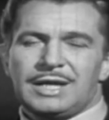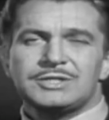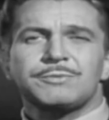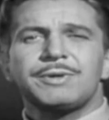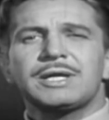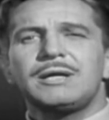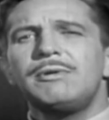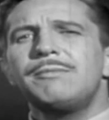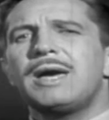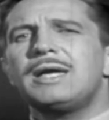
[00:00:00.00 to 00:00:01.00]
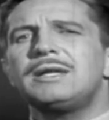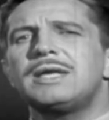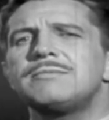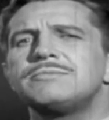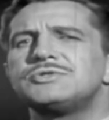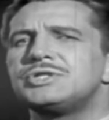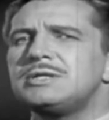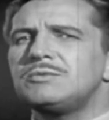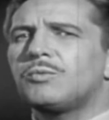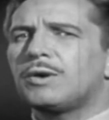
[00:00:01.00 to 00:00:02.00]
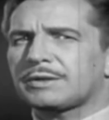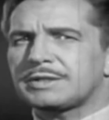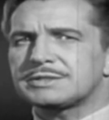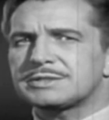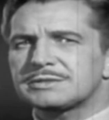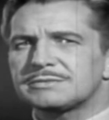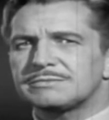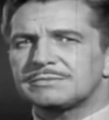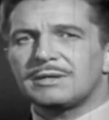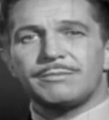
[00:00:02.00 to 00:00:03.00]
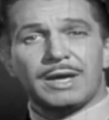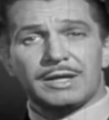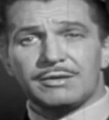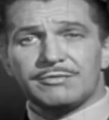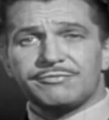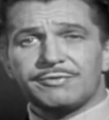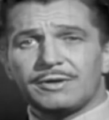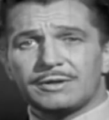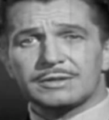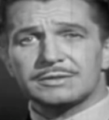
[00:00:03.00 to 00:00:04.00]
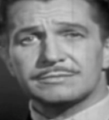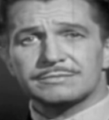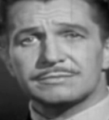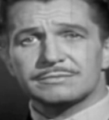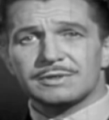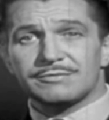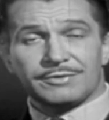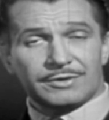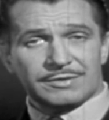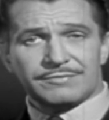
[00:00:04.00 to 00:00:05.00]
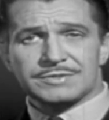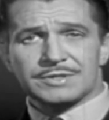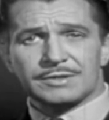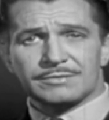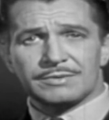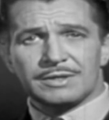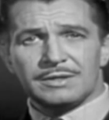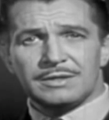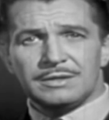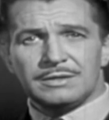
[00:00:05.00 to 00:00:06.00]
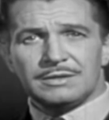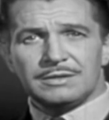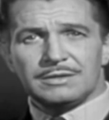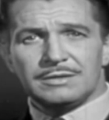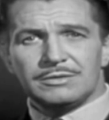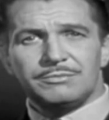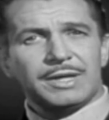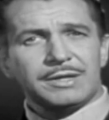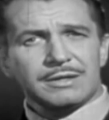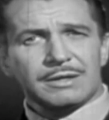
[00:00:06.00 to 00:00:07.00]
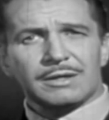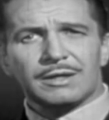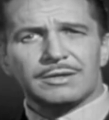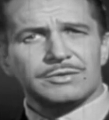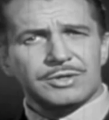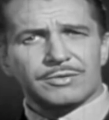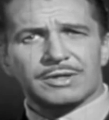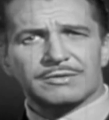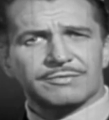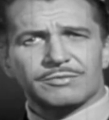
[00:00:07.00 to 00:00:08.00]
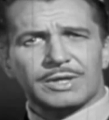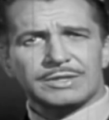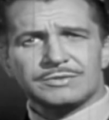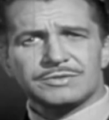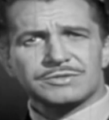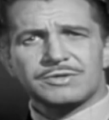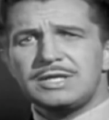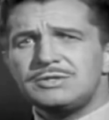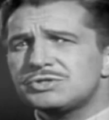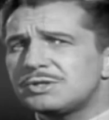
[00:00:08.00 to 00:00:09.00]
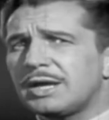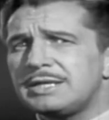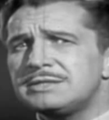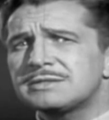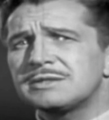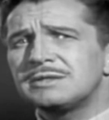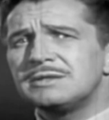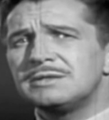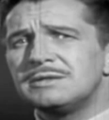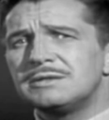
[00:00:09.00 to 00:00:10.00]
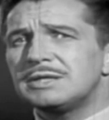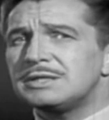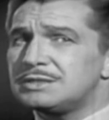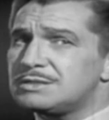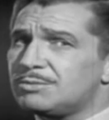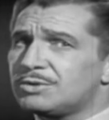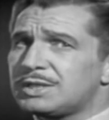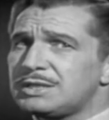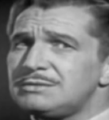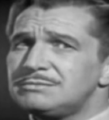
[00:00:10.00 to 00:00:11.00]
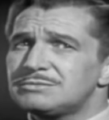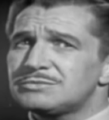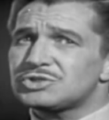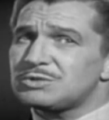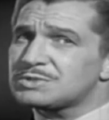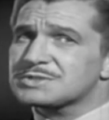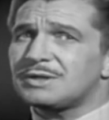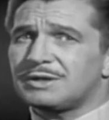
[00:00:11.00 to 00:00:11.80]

I shall become a man named Gene Walcott, a man in a fog of his own, who met a girl and knew her for one strange night, and in the morning, she was